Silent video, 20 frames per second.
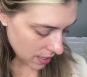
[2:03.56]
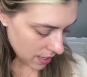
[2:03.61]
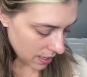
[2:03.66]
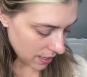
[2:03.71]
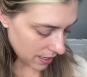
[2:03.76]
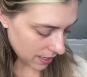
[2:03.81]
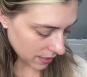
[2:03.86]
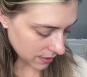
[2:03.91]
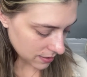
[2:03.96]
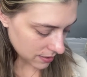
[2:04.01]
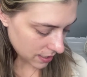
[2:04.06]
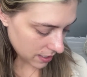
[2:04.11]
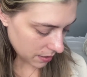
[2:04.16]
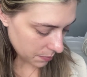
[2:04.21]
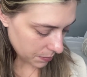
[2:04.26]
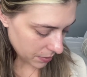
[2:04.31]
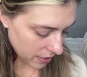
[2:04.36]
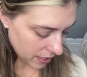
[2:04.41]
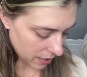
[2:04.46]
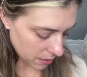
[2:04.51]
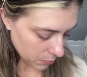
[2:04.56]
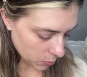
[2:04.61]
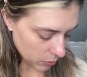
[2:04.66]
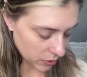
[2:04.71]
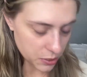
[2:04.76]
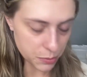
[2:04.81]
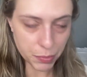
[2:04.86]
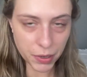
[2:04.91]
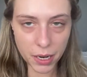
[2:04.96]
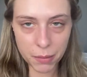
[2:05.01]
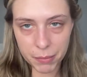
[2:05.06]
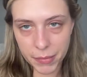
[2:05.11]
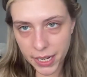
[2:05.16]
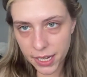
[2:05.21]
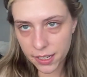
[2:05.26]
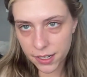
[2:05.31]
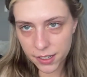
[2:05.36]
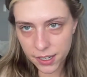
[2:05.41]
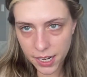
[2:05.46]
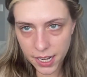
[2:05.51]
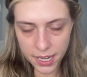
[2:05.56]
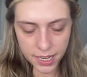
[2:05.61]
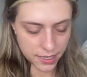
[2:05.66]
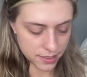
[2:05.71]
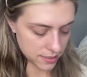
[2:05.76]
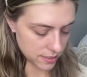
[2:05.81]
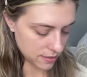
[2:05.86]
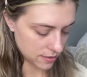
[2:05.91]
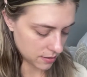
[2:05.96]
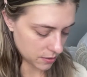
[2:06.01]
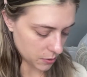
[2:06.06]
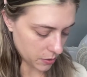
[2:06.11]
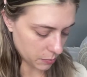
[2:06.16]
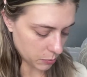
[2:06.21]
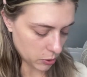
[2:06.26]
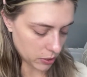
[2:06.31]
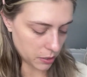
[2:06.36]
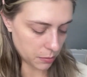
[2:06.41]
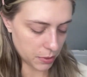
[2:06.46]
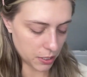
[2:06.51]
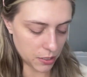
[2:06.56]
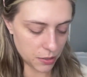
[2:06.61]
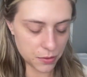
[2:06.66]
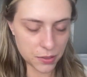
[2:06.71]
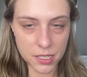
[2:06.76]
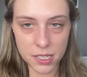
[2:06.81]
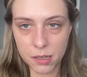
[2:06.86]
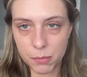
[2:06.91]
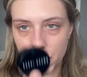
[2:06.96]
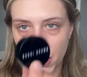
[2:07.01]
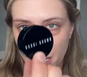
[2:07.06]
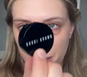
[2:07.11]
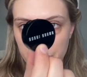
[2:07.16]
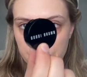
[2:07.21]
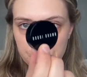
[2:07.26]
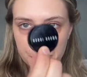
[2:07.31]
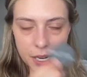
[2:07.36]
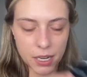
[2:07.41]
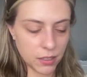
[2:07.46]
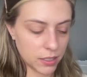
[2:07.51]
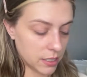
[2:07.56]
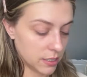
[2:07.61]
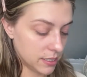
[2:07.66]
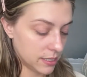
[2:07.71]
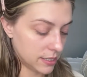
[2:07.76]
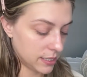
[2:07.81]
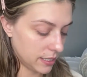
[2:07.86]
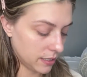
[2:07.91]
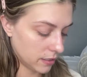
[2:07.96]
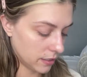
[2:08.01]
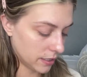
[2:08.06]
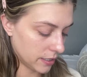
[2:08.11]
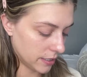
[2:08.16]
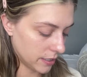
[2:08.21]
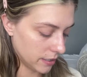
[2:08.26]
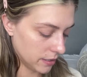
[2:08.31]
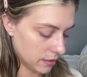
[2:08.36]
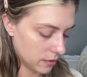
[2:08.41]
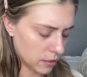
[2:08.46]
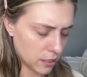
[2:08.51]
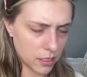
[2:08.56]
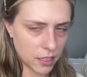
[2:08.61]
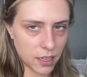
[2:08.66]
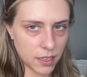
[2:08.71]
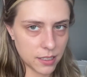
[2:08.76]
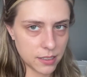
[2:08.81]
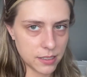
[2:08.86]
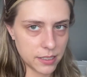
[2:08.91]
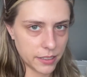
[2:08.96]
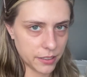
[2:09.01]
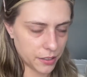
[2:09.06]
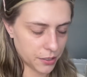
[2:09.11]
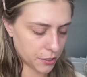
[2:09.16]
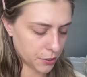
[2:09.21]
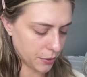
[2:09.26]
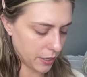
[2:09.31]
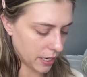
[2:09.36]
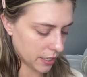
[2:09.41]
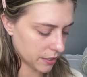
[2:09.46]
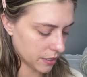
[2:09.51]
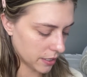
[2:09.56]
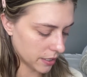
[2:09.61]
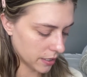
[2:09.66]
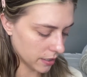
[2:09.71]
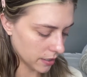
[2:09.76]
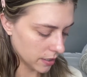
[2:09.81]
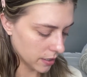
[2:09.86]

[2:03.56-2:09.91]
Next up, I am going to brighten my under eyes. So I'm going to be using Bobbi Brown concealer, or not concealer, corrector.